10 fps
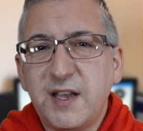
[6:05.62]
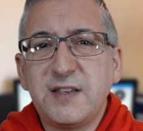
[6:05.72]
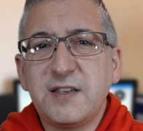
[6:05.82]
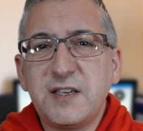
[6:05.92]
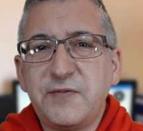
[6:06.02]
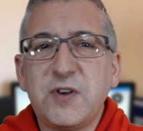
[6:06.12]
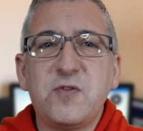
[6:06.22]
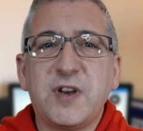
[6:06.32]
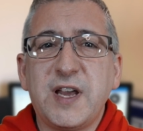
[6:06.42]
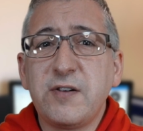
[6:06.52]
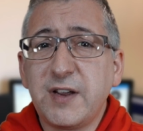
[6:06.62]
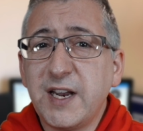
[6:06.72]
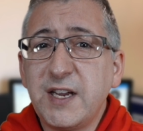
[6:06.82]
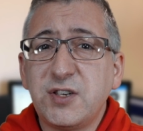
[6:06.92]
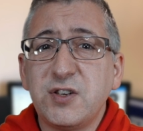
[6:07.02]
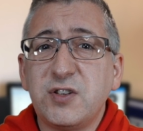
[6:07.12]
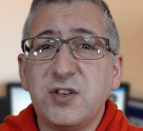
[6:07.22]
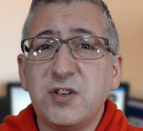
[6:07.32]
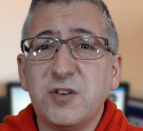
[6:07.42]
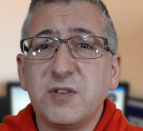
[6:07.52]
It's a difficult calculation to
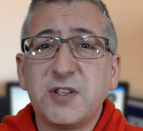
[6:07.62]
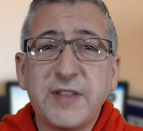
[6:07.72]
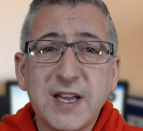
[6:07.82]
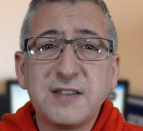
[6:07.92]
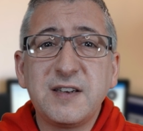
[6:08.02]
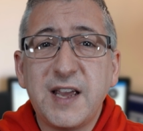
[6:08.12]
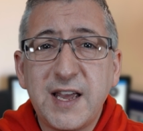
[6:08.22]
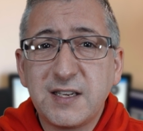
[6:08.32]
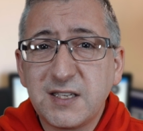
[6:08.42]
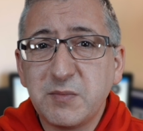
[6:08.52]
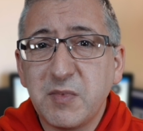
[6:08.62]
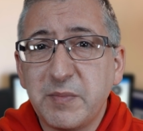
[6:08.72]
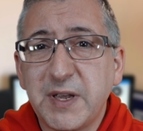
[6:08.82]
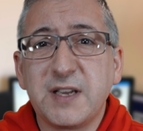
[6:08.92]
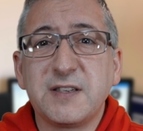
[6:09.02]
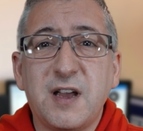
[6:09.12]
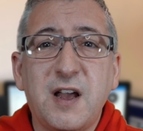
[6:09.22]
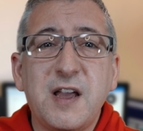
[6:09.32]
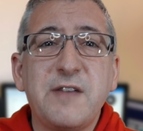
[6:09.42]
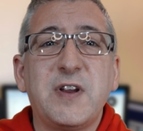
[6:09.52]
do, so that's an estimate because
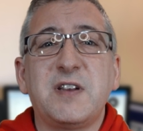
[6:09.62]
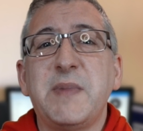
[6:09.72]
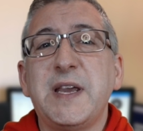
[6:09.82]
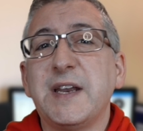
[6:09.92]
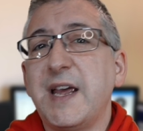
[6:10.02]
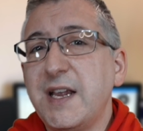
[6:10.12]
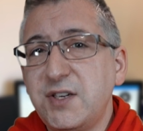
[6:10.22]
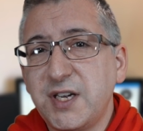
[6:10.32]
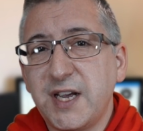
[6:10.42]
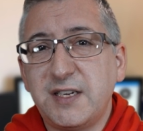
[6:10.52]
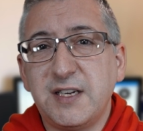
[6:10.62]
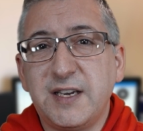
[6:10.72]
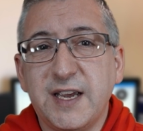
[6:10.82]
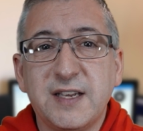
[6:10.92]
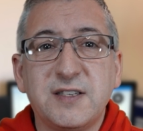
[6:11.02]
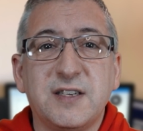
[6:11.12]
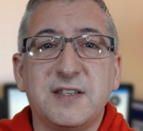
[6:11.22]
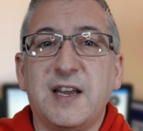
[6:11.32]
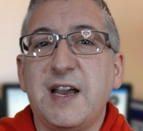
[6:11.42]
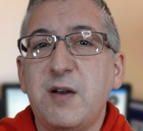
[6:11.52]
I have had to make an educated guess as
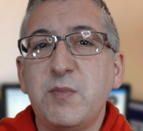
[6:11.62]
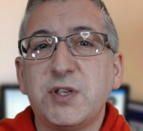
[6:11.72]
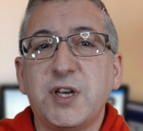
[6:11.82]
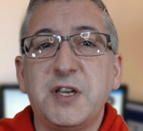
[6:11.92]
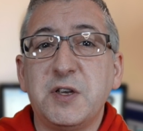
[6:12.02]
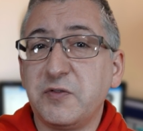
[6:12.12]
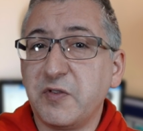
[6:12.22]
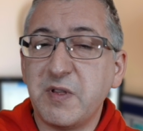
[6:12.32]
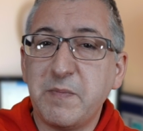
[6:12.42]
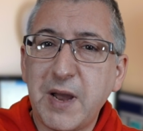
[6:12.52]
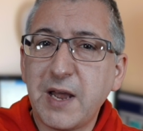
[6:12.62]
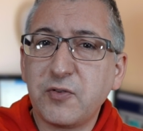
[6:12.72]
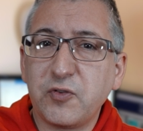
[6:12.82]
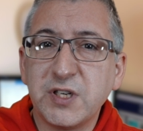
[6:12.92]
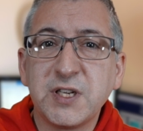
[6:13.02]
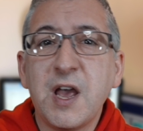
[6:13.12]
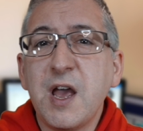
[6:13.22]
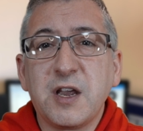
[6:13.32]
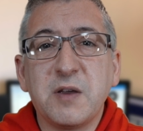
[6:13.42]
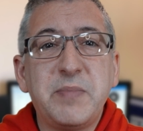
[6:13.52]
to how much I use from the batteries
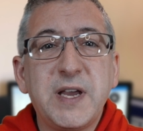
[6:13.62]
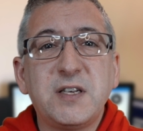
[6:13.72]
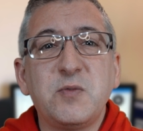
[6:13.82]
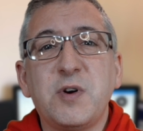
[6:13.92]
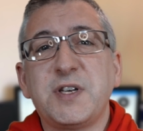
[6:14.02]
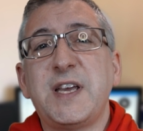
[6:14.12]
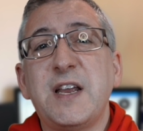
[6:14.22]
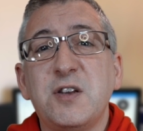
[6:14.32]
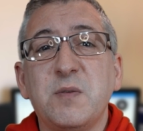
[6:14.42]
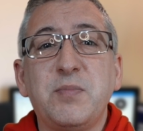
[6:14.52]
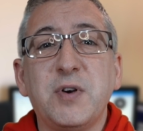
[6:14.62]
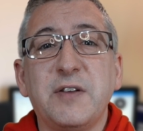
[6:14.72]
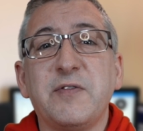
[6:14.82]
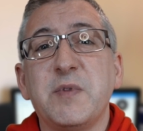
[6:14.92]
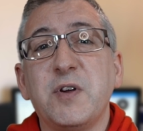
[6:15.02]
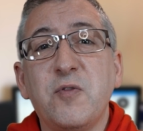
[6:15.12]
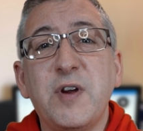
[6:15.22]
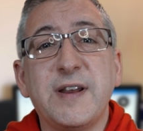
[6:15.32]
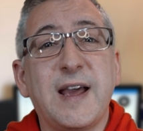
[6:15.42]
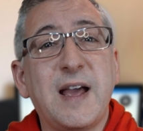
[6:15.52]
compared to what I end up pulling from the
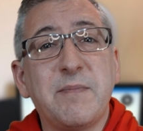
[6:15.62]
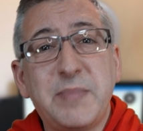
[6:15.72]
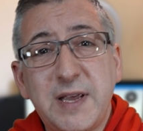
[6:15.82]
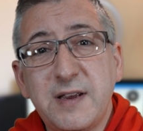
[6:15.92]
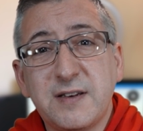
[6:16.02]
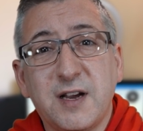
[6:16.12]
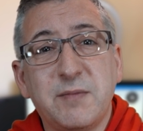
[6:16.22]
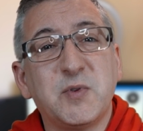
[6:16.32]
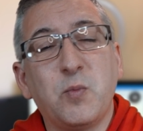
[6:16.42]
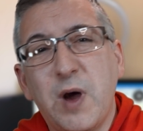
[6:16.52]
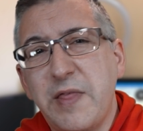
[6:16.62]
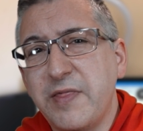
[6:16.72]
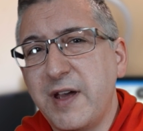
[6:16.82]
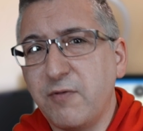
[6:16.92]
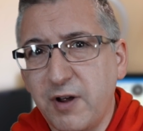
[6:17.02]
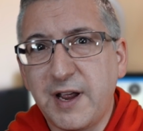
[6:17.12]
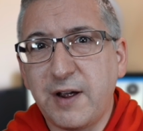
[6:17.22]
grid at peak times when they run